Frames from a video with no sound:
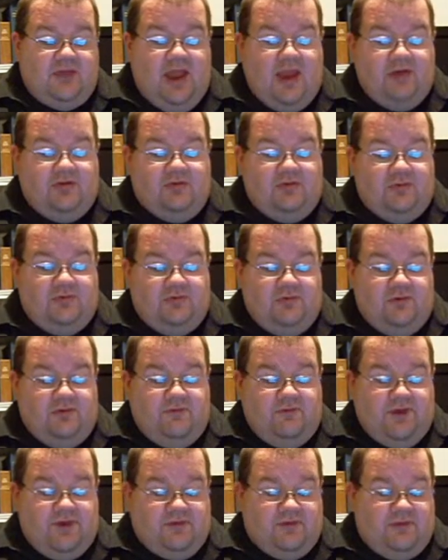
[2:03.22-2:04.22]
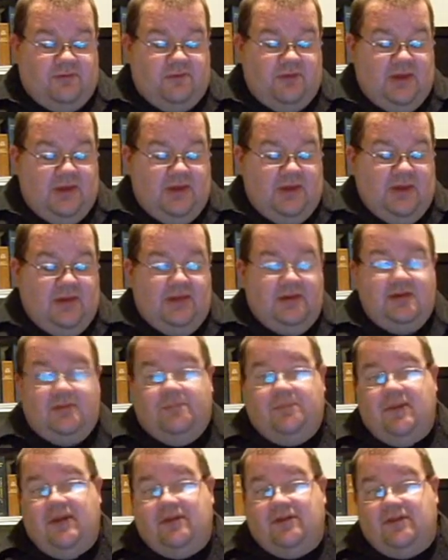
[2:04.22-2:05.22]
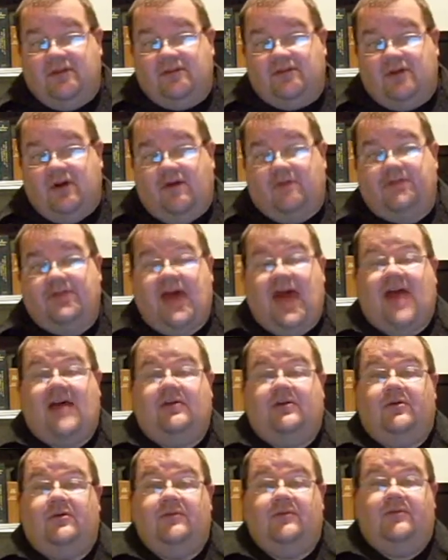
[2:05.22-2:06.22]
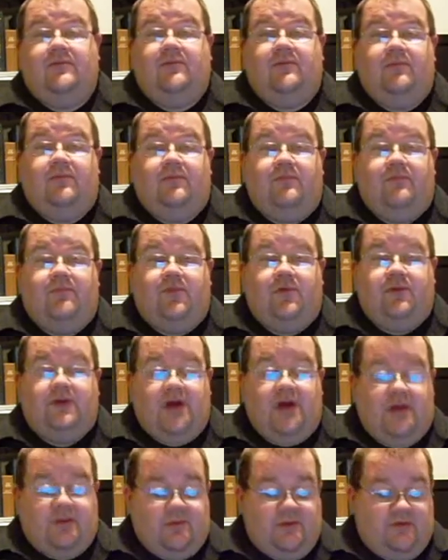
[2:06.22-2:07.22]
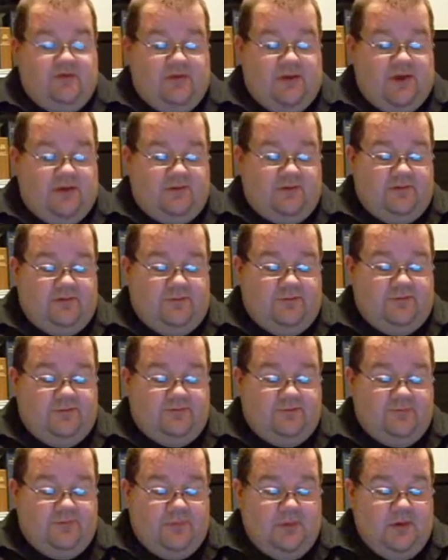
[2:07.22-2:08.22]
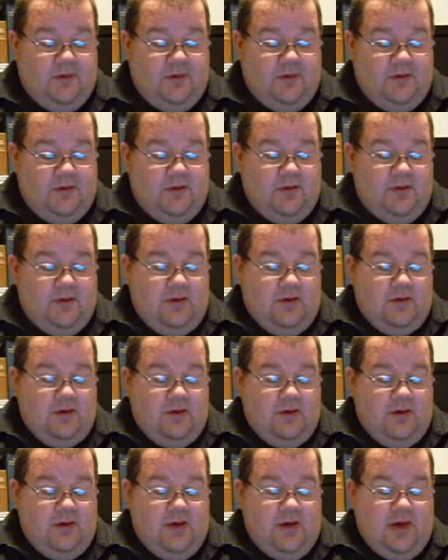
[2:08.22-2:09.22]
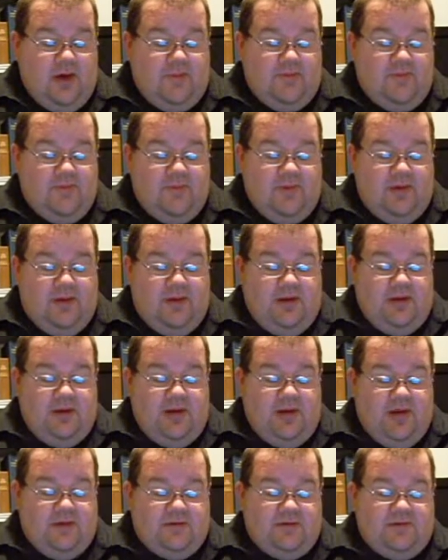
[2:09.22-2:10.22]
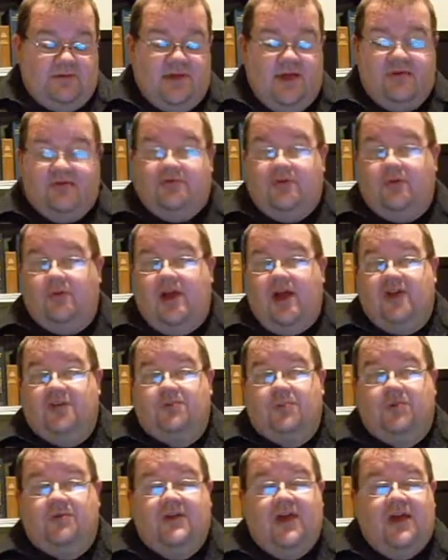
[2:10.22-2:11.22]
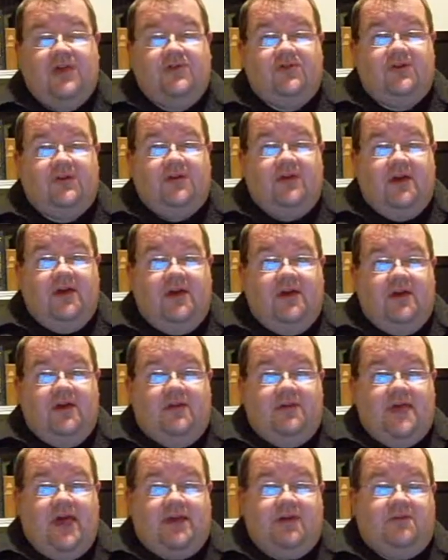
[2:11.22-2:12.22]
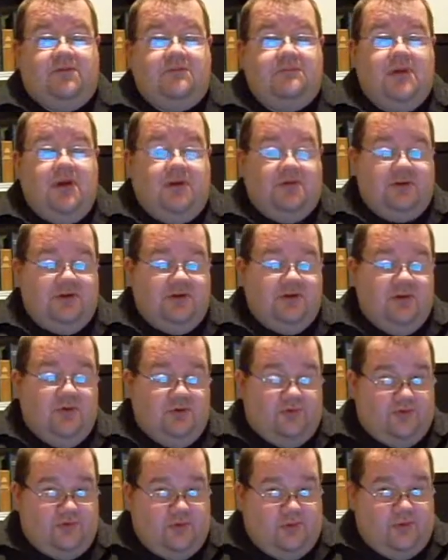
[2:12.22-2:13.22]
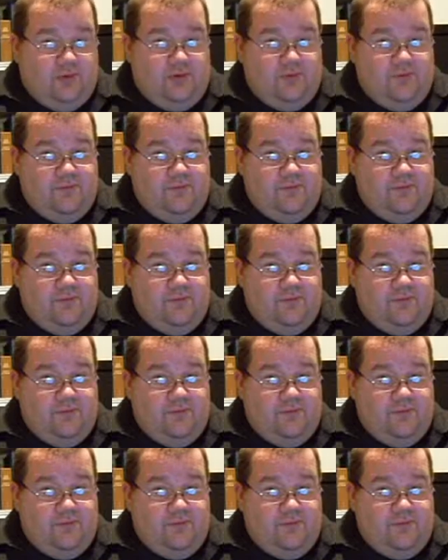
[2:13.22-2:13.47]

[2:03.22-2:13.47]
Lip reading: danger to the victim independent of that for the other offense. A detention or asportation that is merely useful,